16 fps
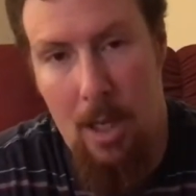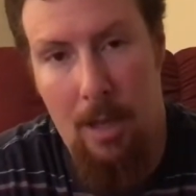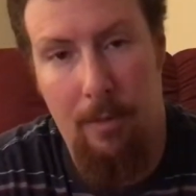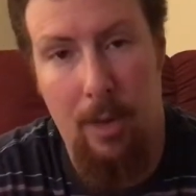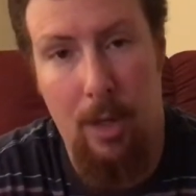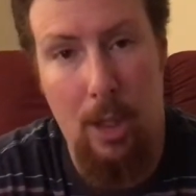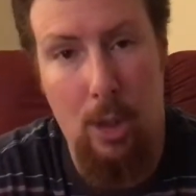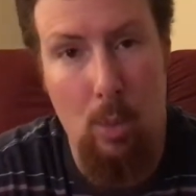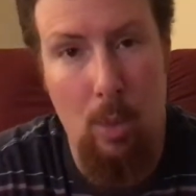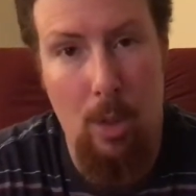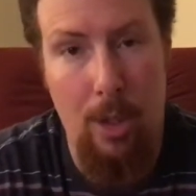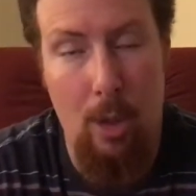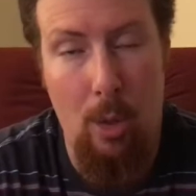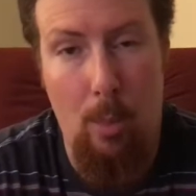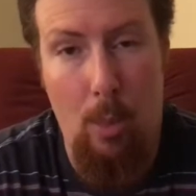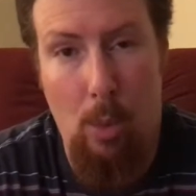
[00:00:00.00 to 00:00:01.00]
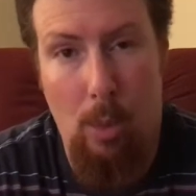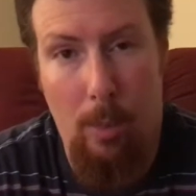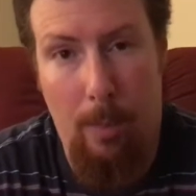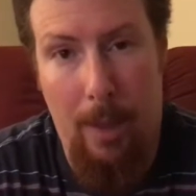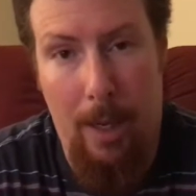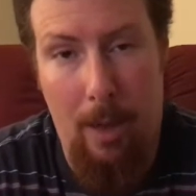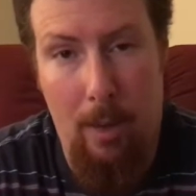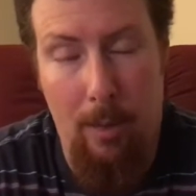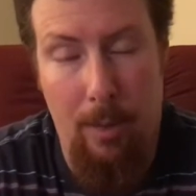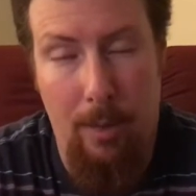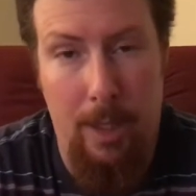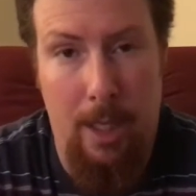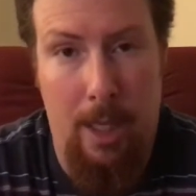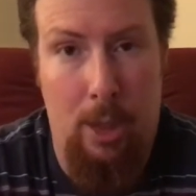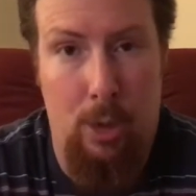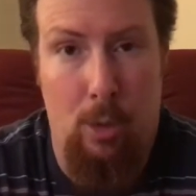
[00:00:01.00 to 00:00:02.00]
If you guys want to know more about
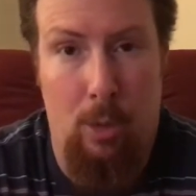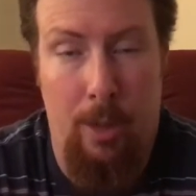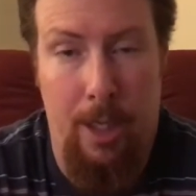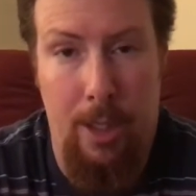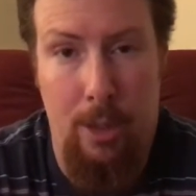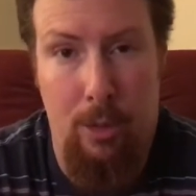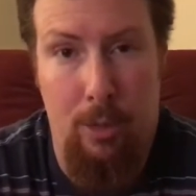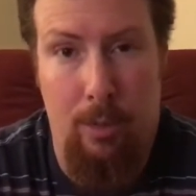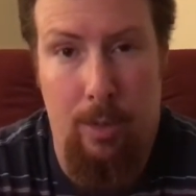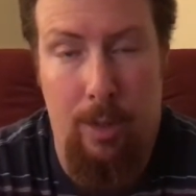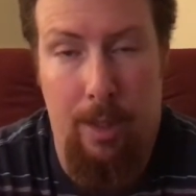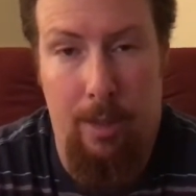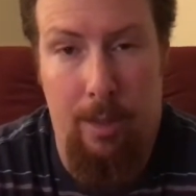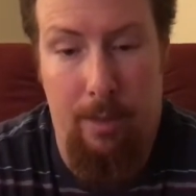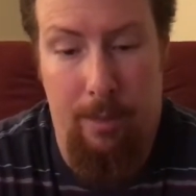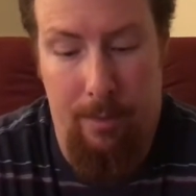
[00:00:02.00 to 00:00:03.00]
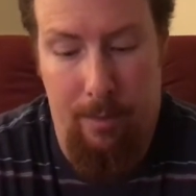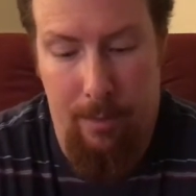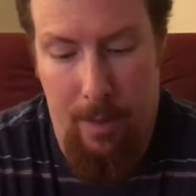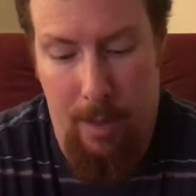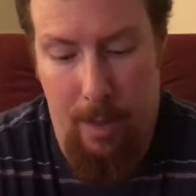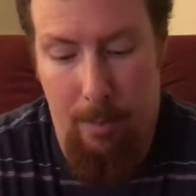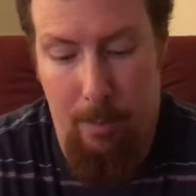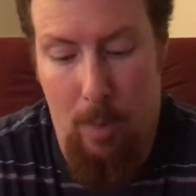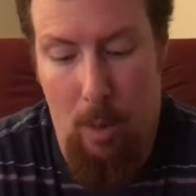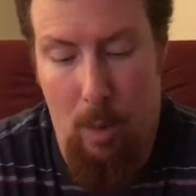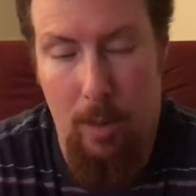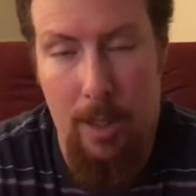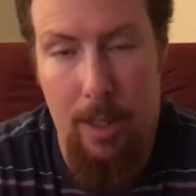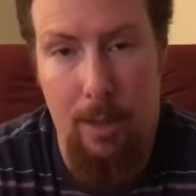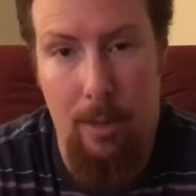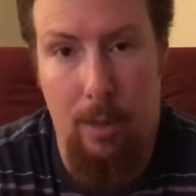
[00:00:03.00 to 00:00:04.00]
the actual history of
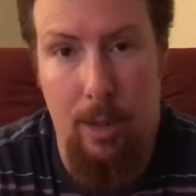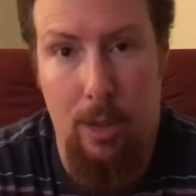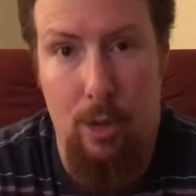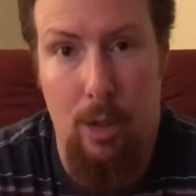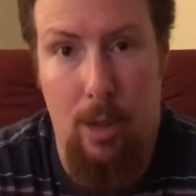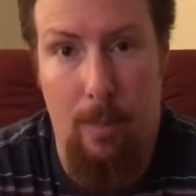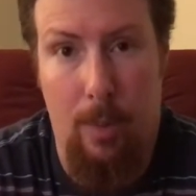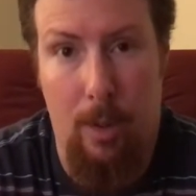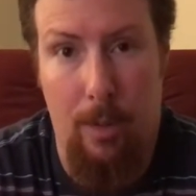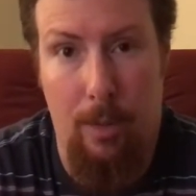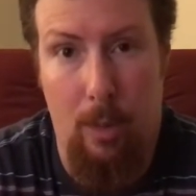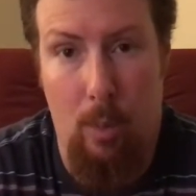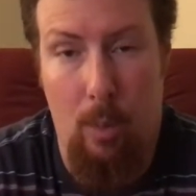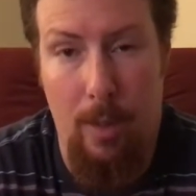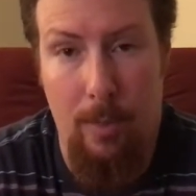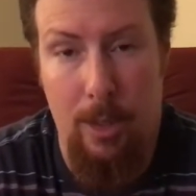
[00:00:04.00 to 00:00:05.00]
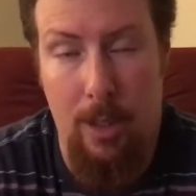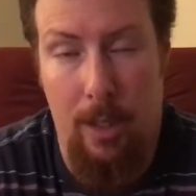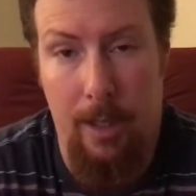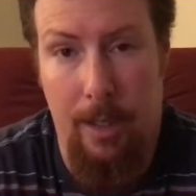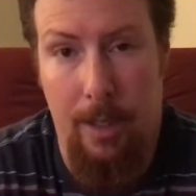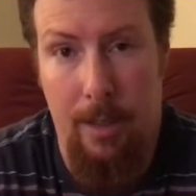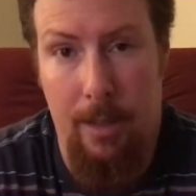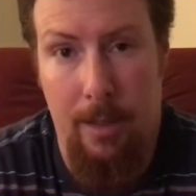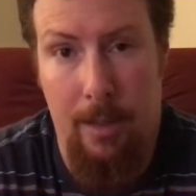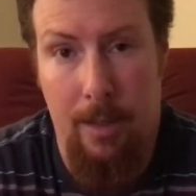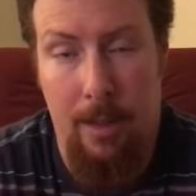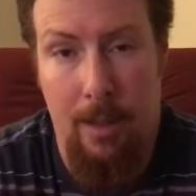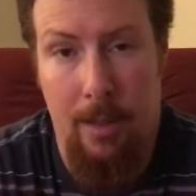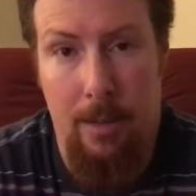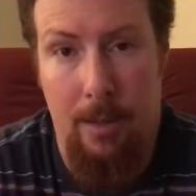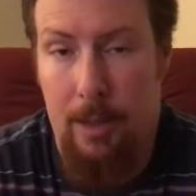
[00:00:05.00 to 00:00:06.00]
Bulleit, you could jump on their website,
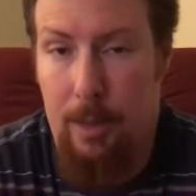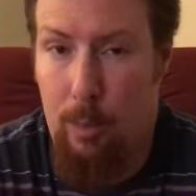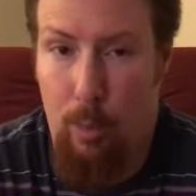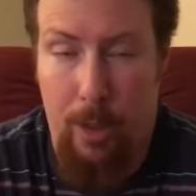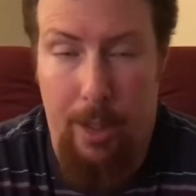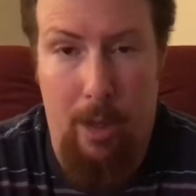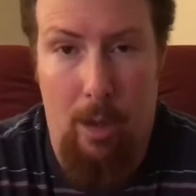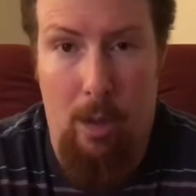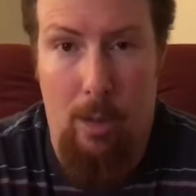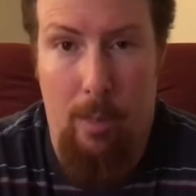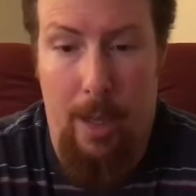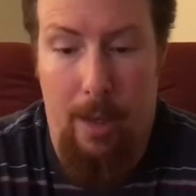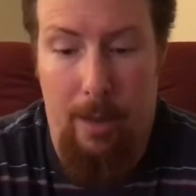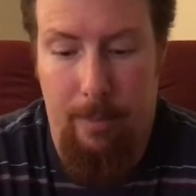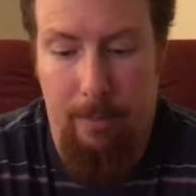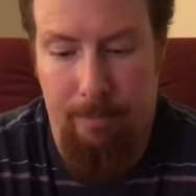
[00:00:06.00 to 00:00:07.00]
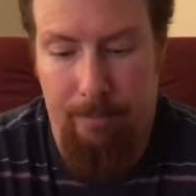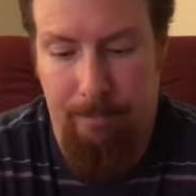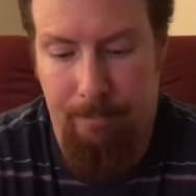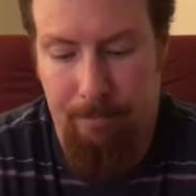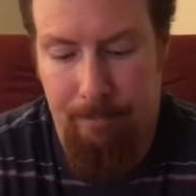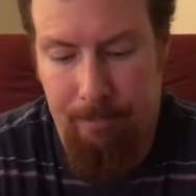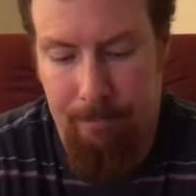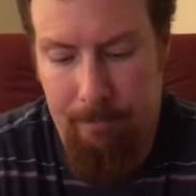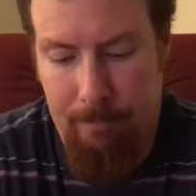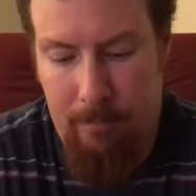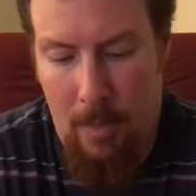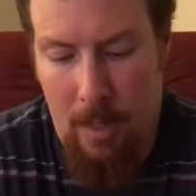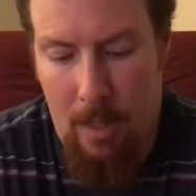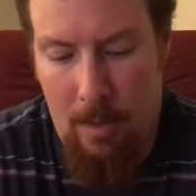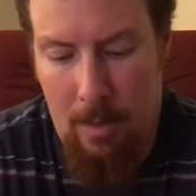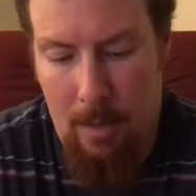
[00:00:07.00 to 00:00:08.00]
read all about them.
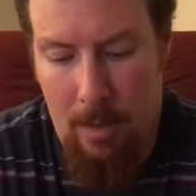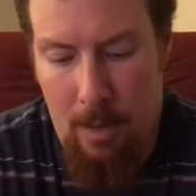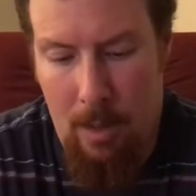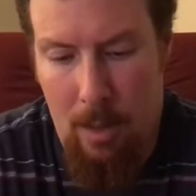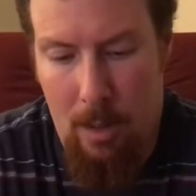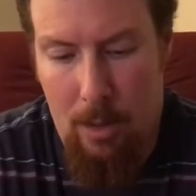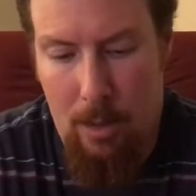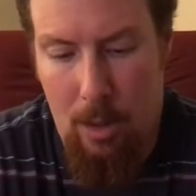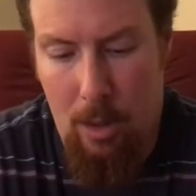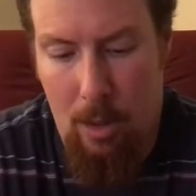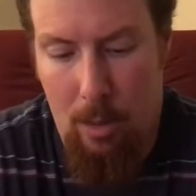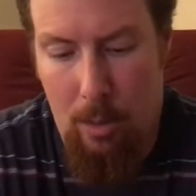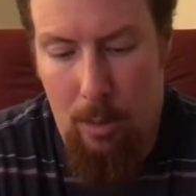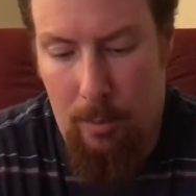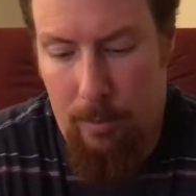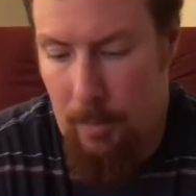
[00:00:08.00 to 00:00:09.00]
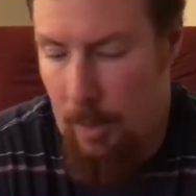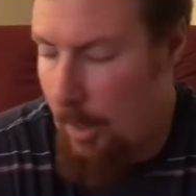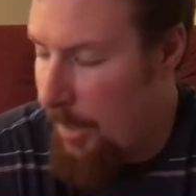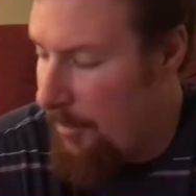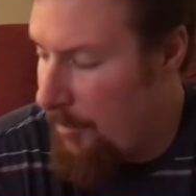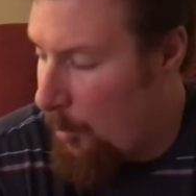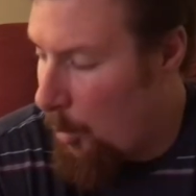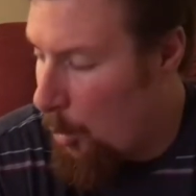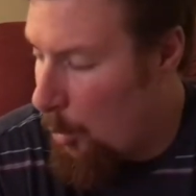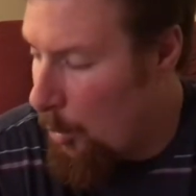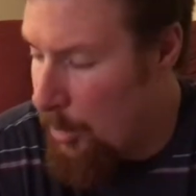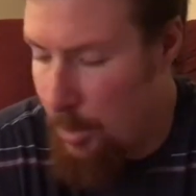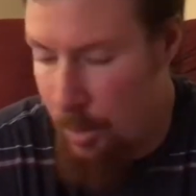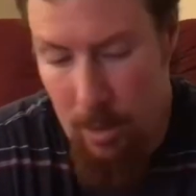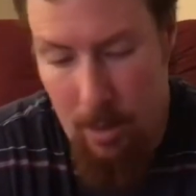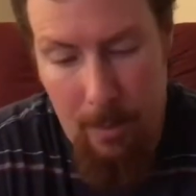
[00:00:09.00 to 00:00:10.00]
So I've
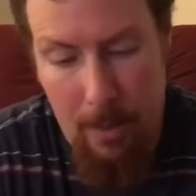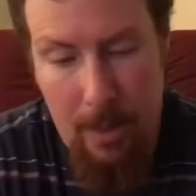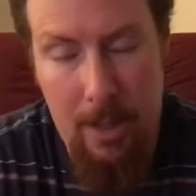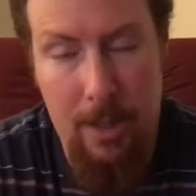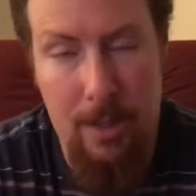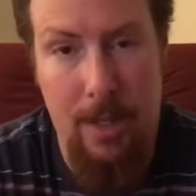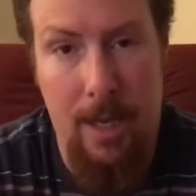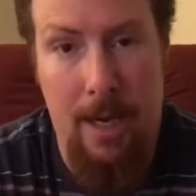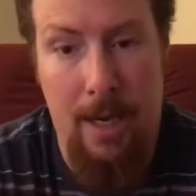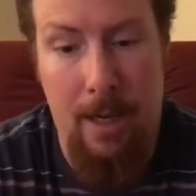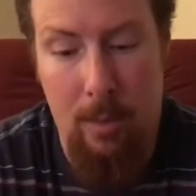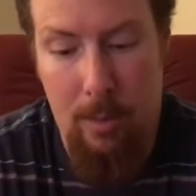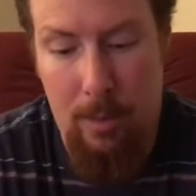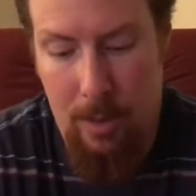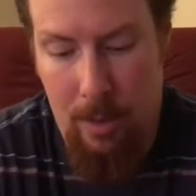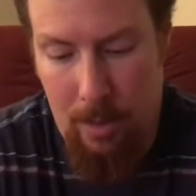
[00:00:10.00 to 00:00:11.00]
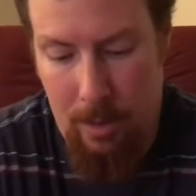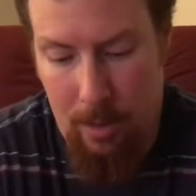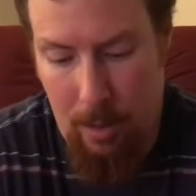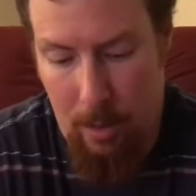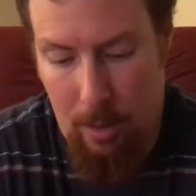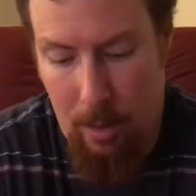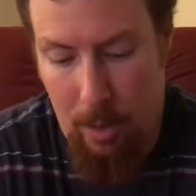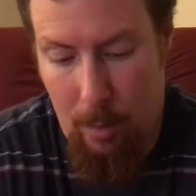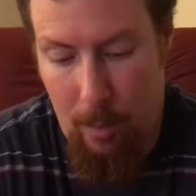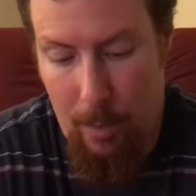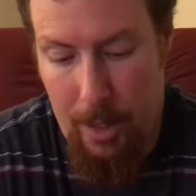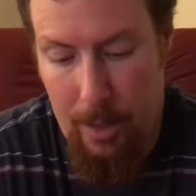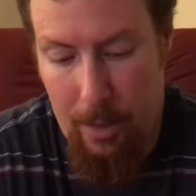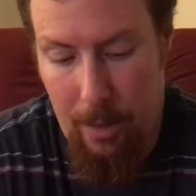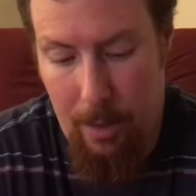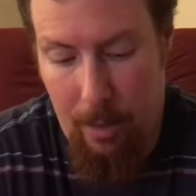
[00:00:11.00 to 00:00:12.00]
poured some of this out a little
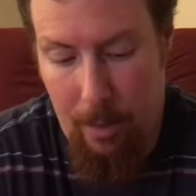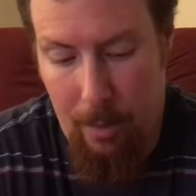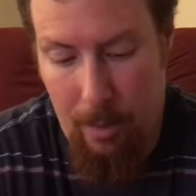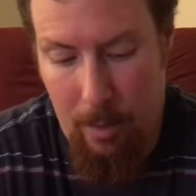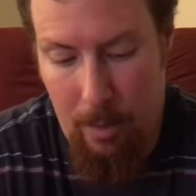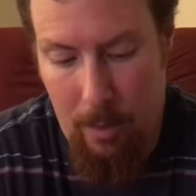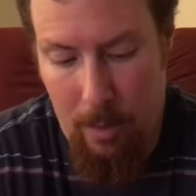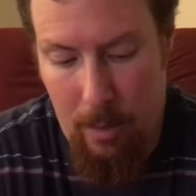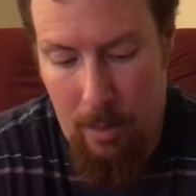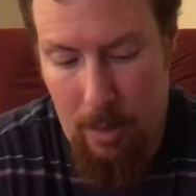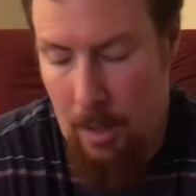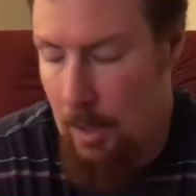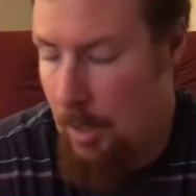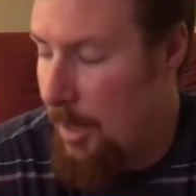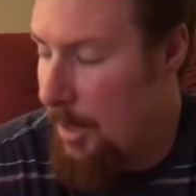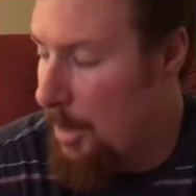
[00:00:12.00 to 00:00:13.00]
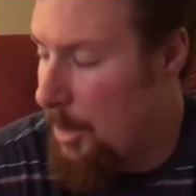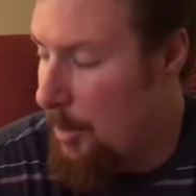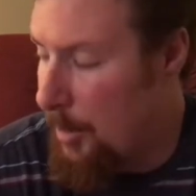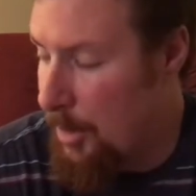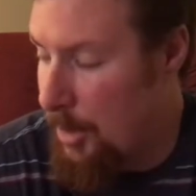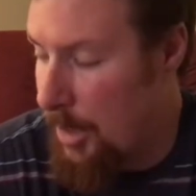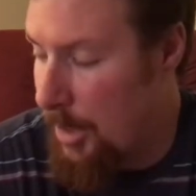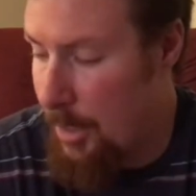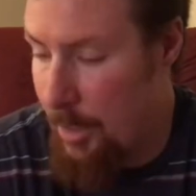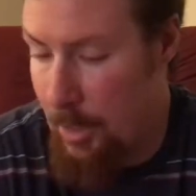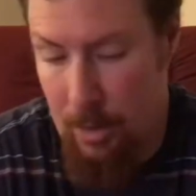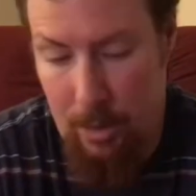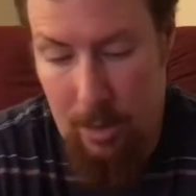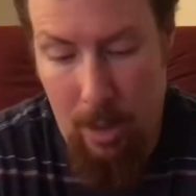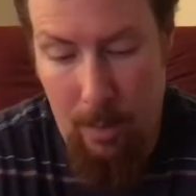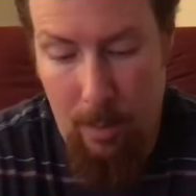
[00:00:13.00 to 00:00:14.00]
bit ago. It's been sitting in
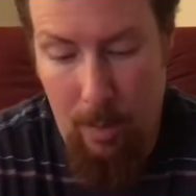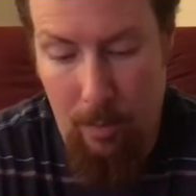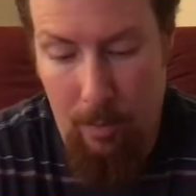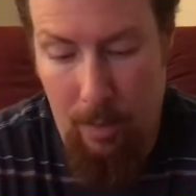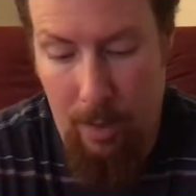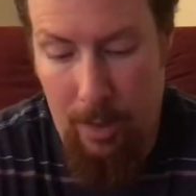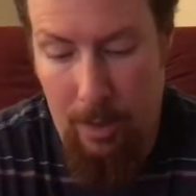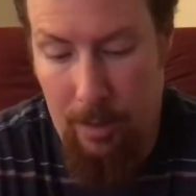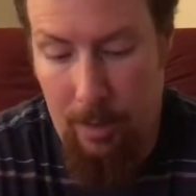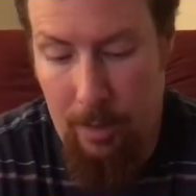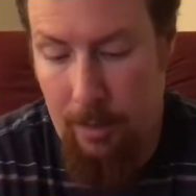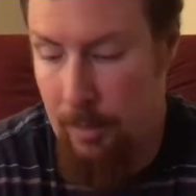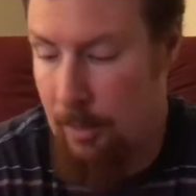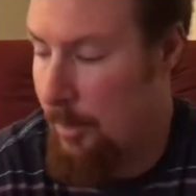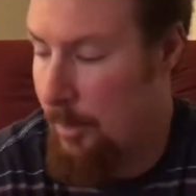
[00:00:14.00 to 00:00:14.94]
this cup over here.